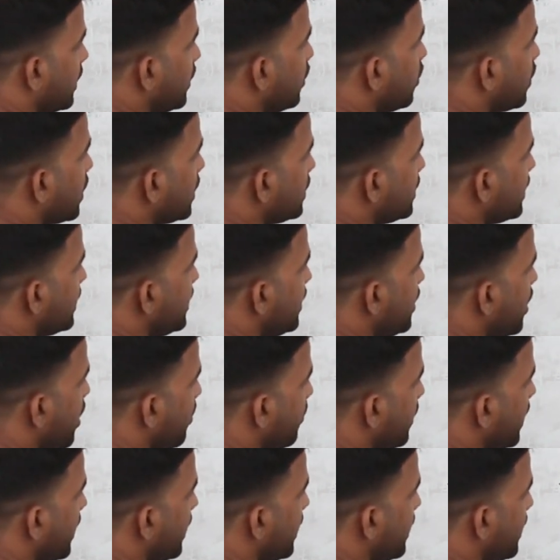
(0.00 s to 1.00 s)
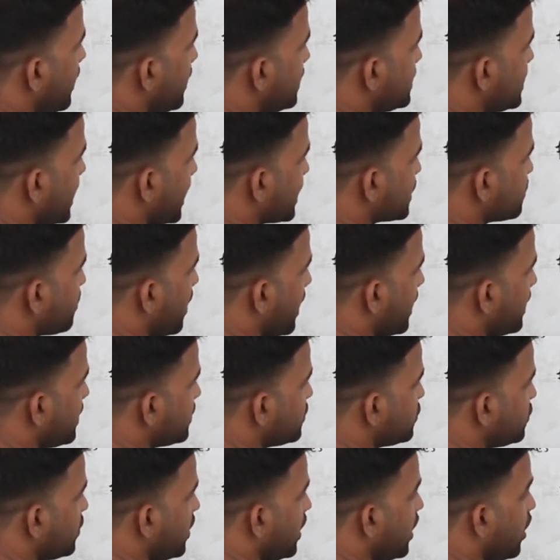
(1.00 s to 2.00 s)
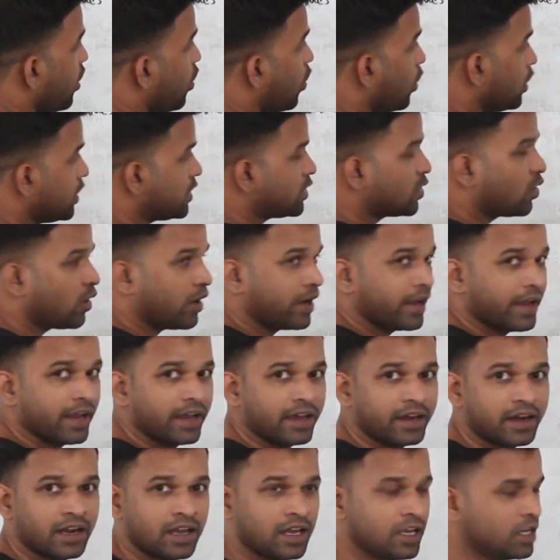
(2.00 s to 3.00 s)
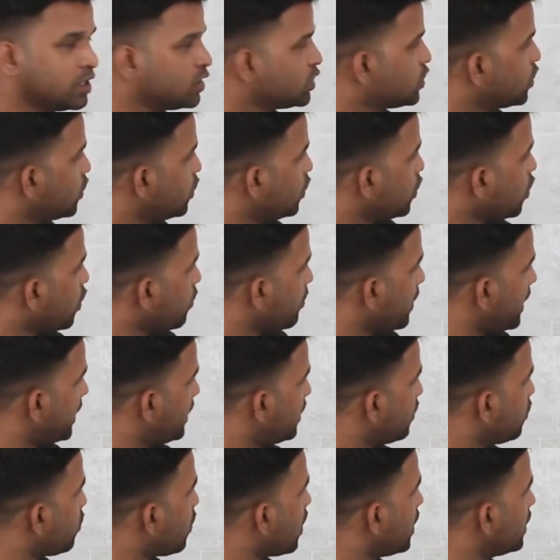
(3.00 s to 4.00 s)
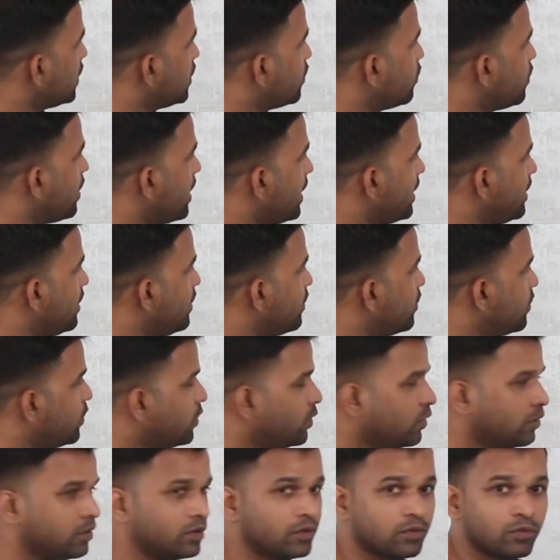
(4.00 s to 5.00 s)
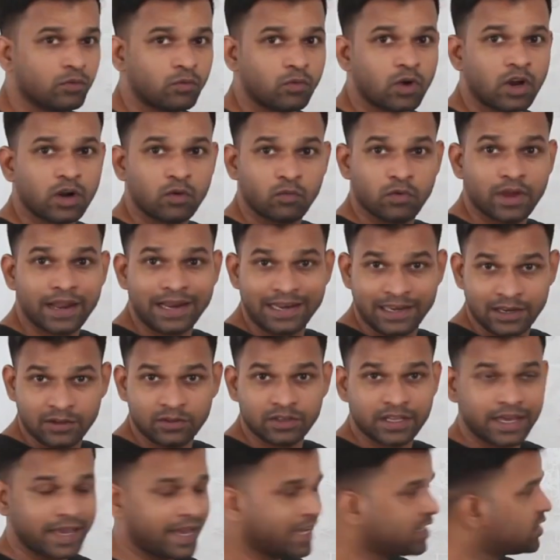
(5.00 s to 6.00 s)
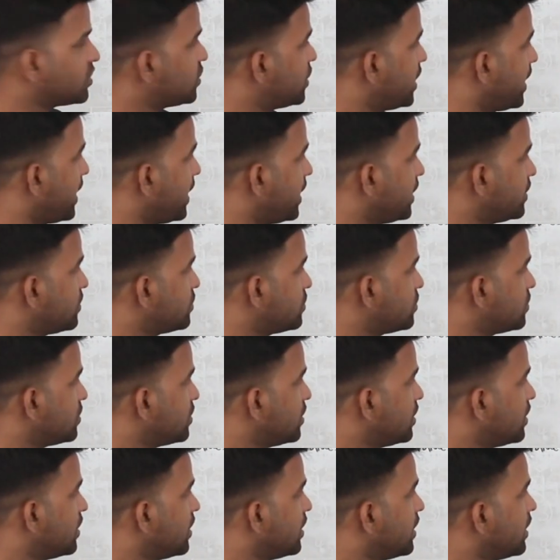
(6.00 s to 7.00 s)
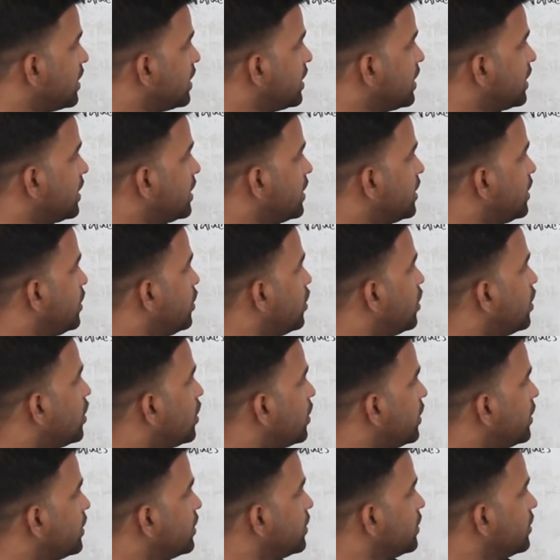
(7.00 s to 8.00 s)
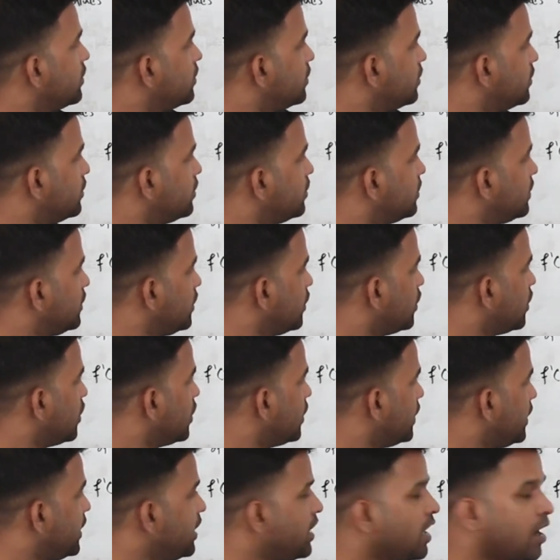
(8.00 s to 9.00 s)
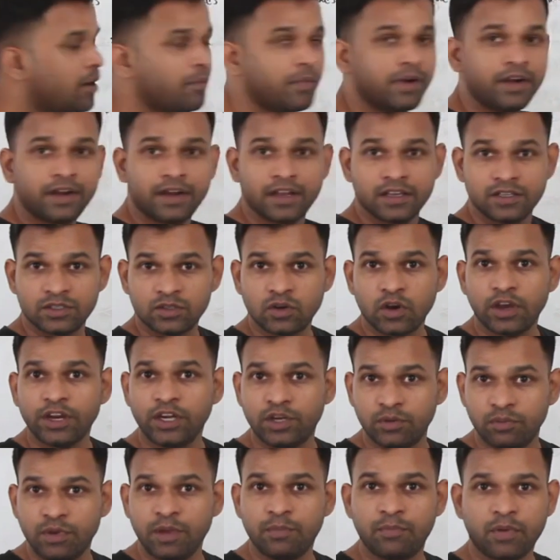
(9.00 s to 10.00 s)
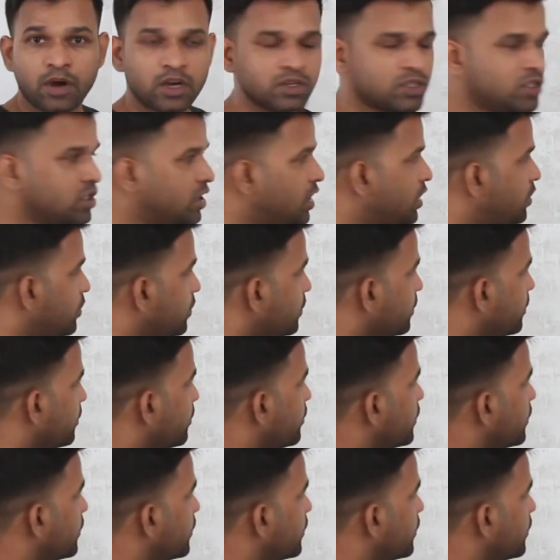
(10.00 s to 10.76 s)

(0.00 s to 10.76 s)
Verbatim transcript: Look at the denominator, it's x minus 3 whole square. So no matter what the value, what value the x takes, your, your denominator is going to be positive.